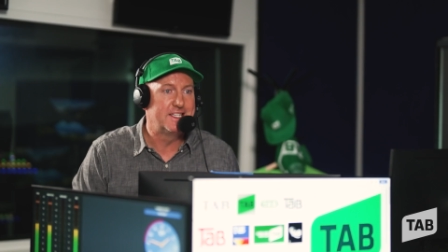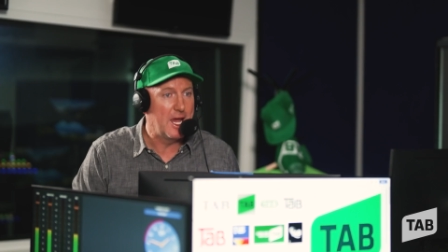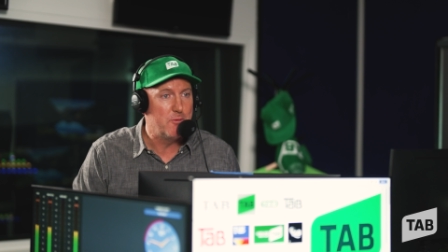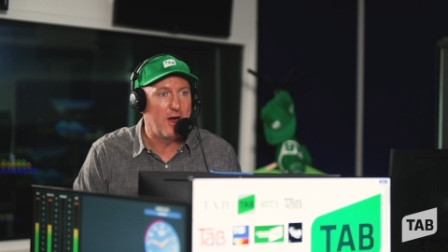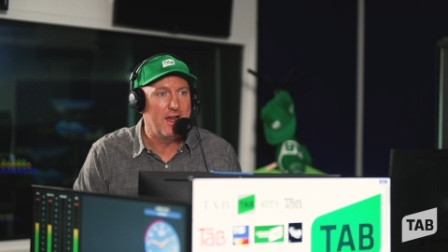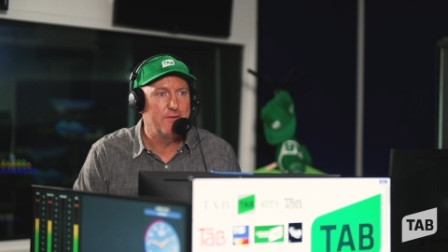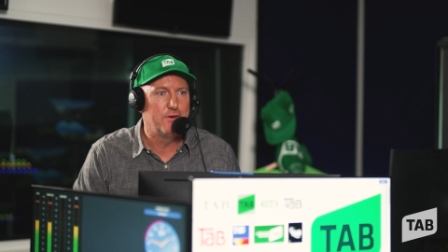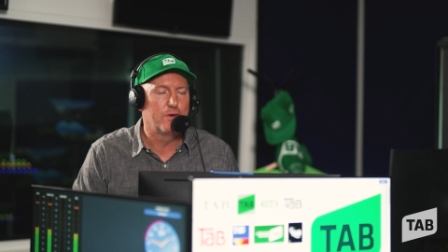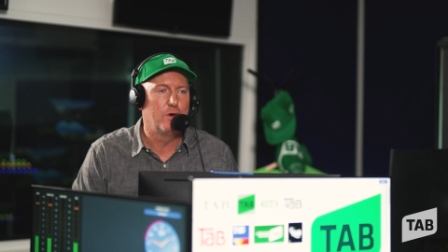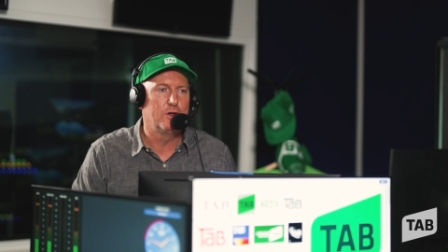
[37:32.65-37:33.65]
Tab Wave,
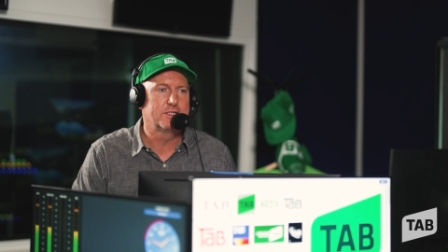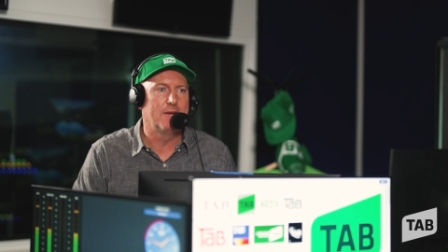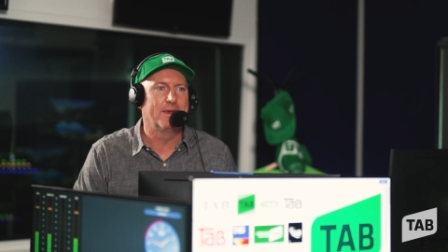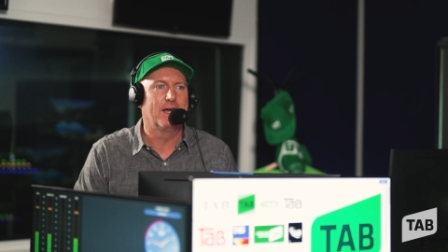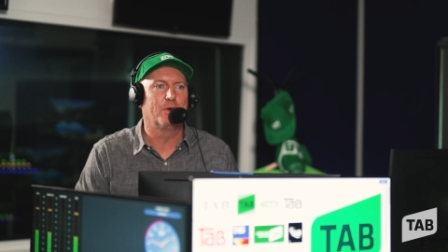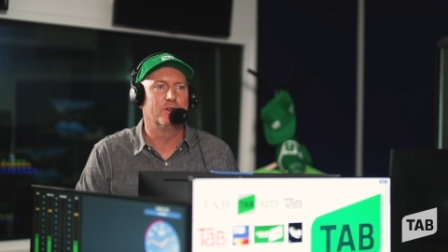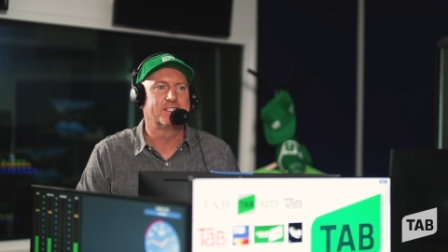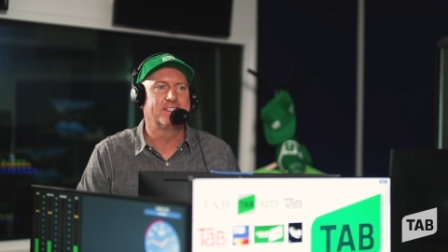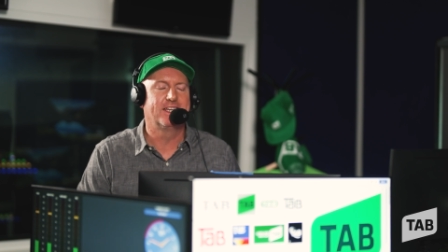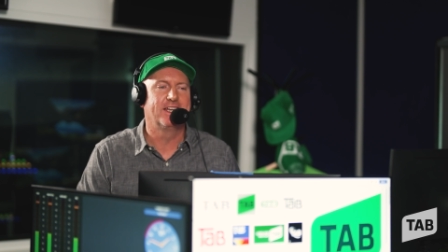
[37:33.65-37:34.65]
of course, coming up on
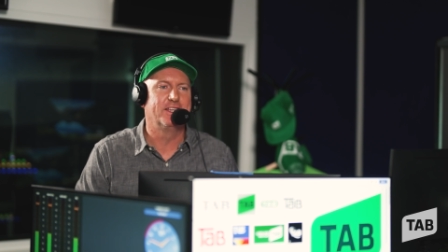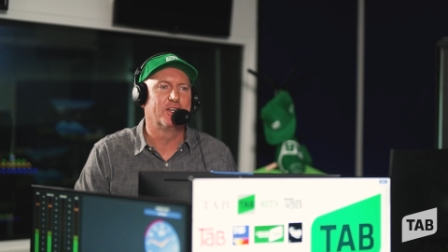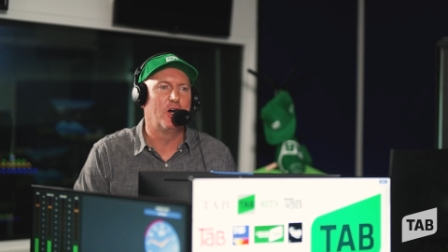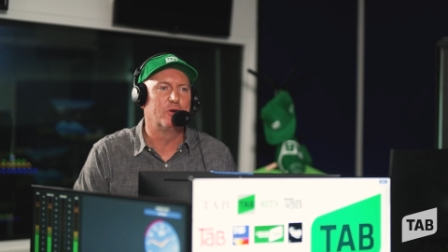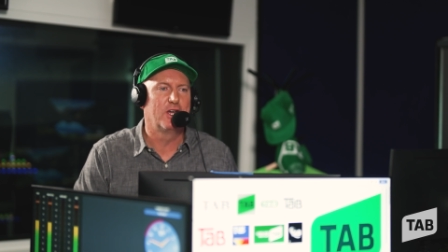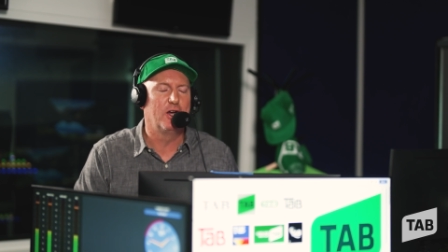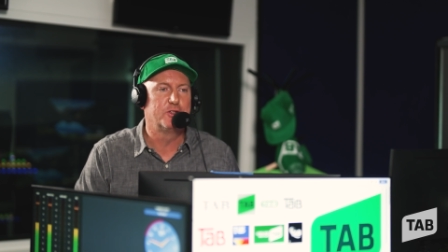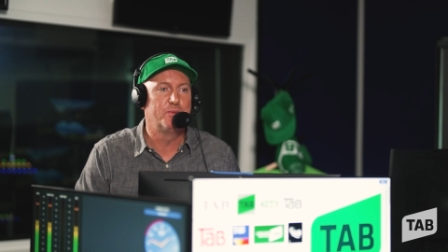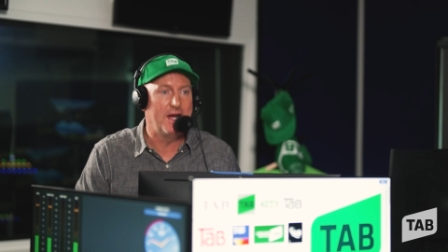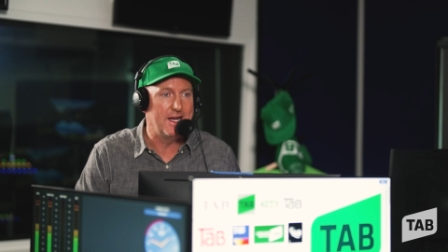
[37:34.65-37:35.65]
Saturday at the Gold
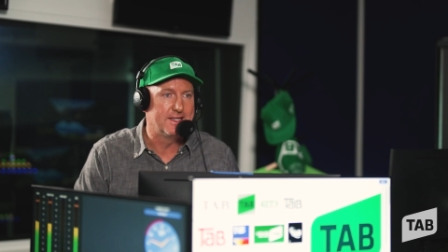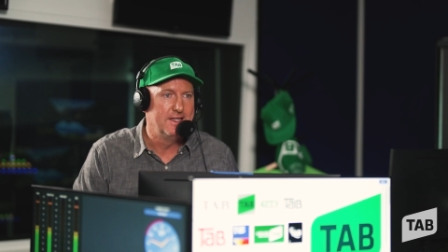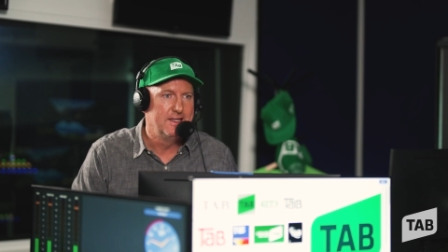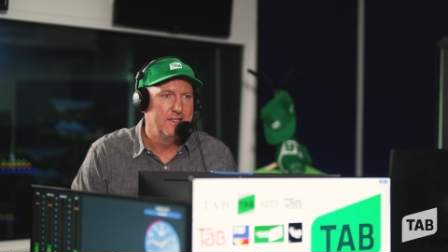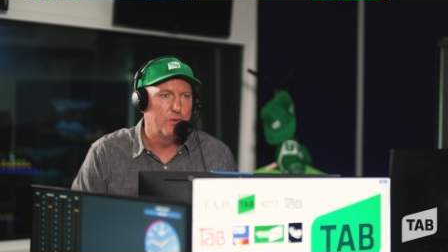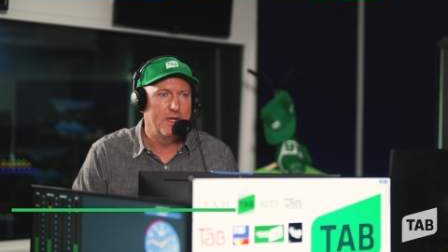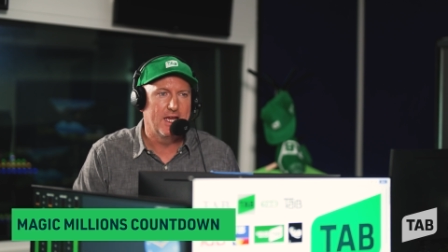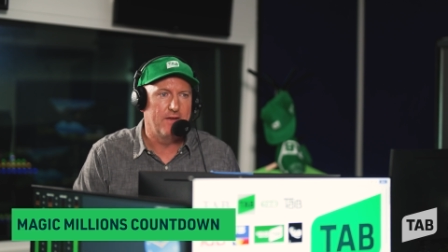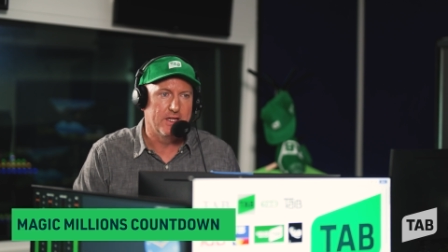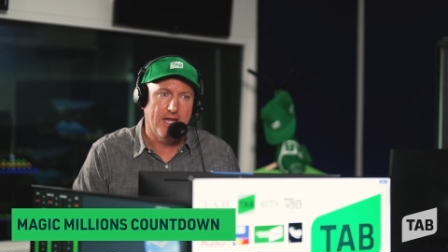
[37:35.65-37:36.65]
Coast. But the week
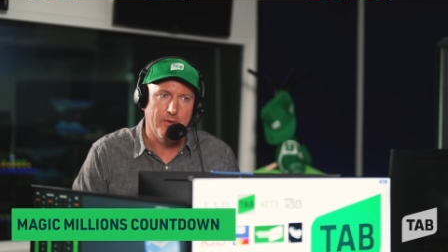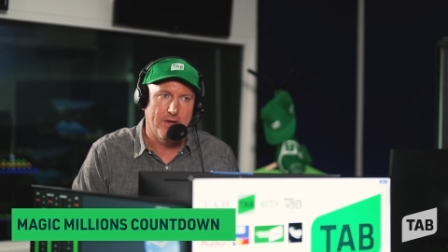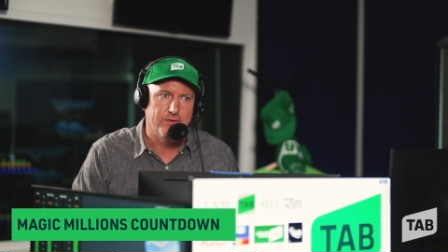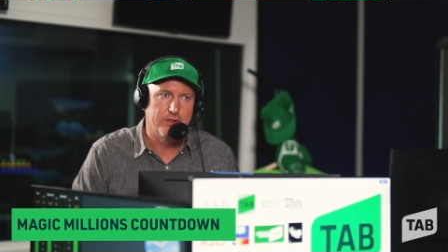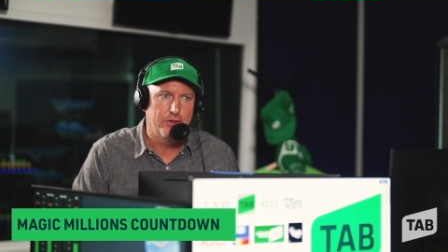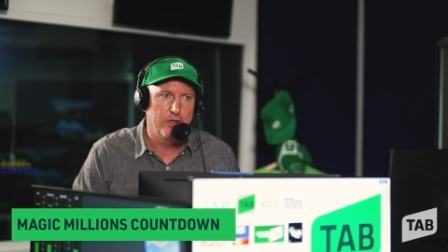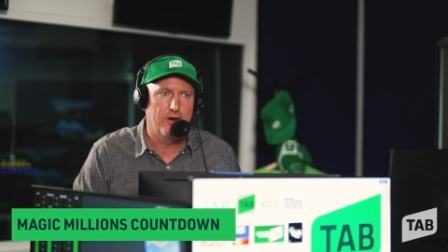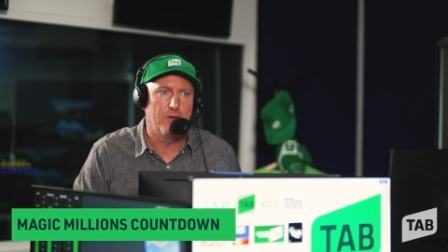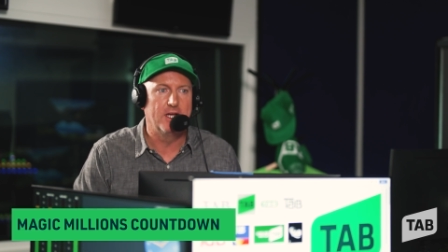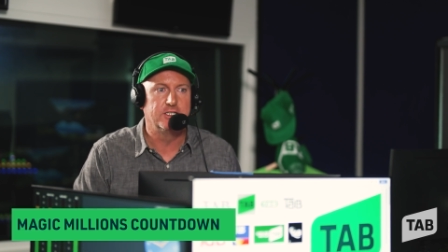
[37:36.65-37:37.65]
after that, we have the
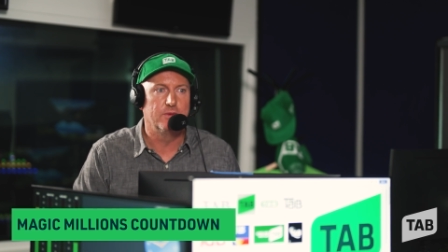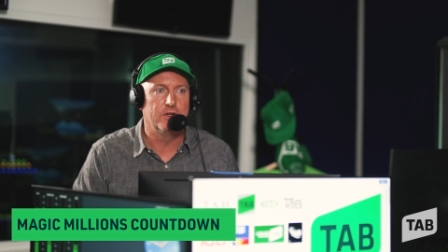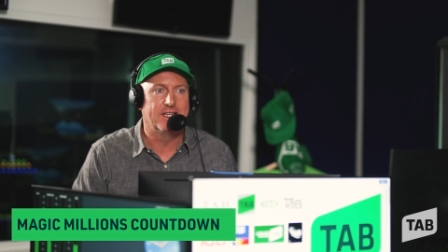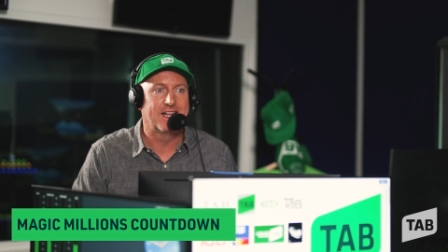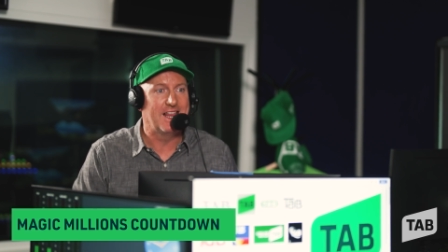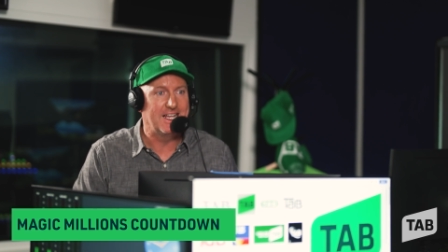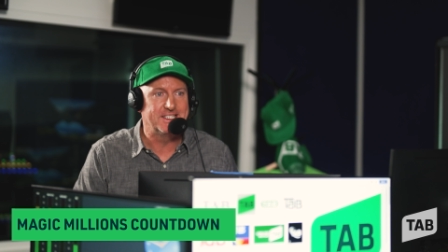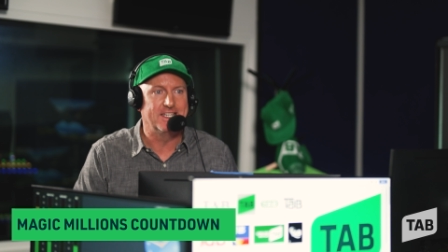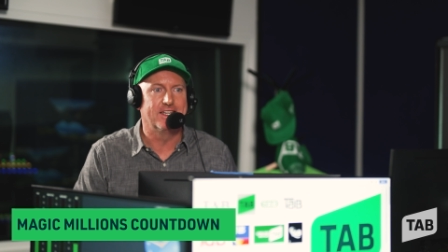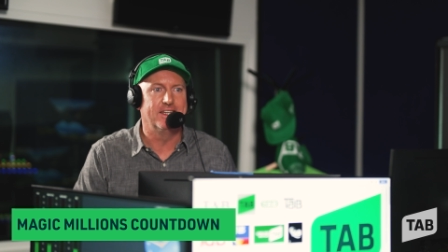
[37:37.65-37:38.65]
2-year-old Magic Million
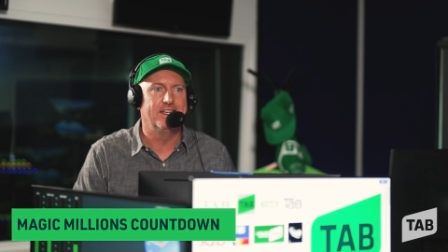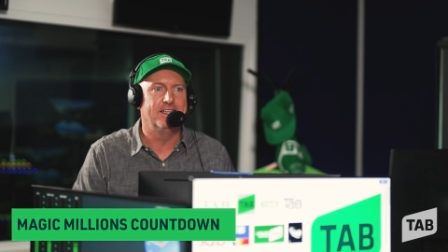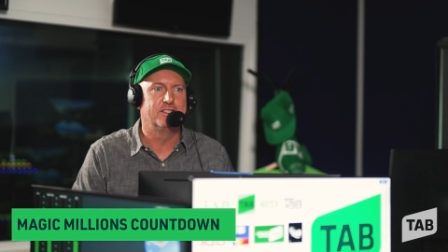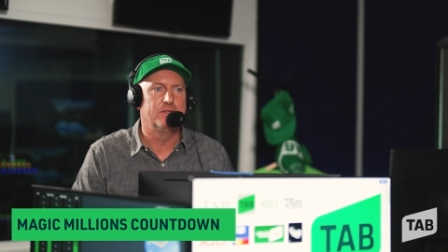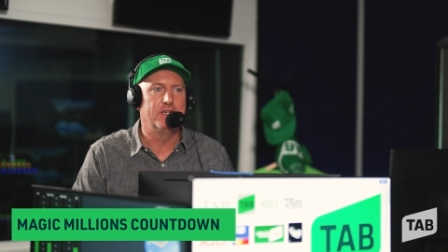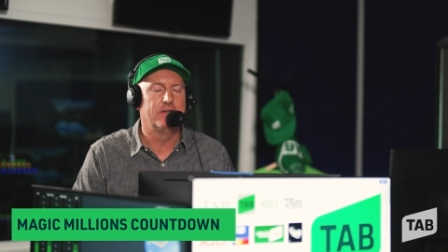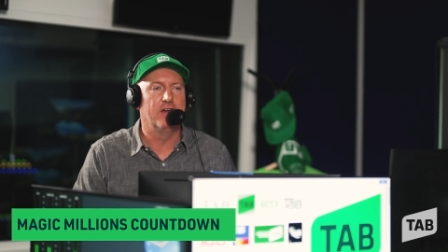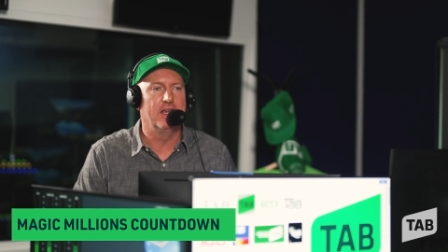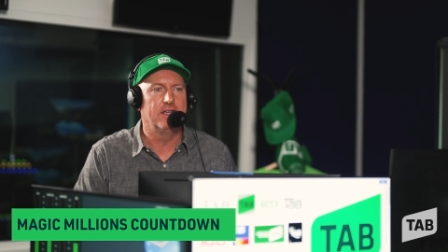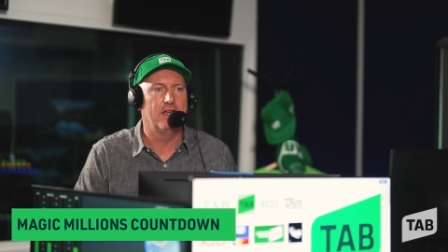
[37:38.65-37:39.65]
Classic, and it is the big
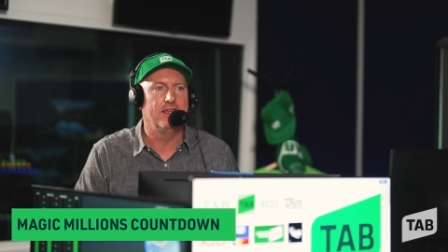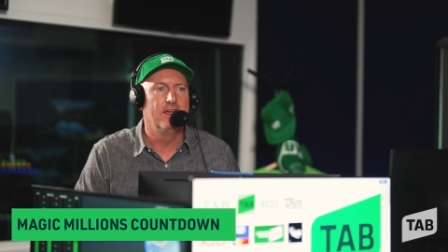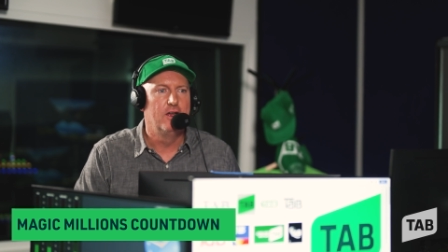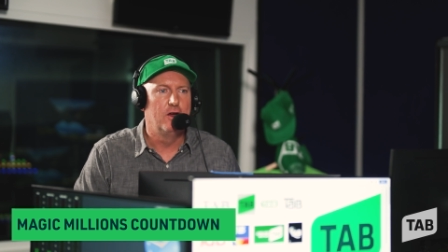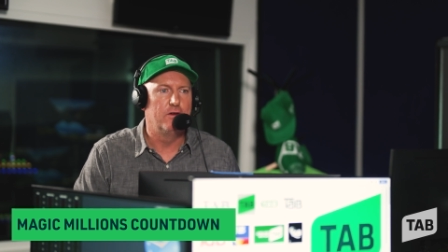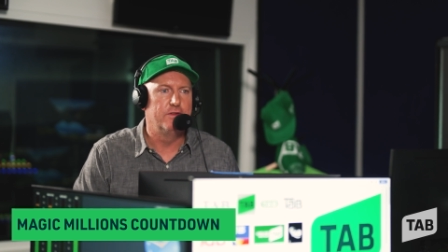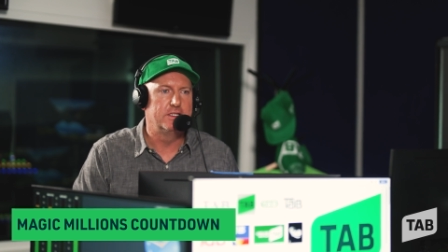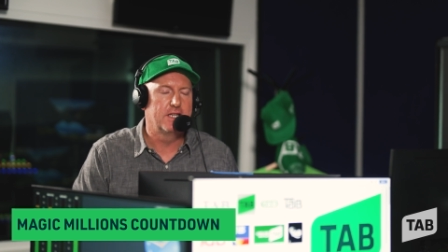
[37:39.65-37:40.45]
granddaddy of this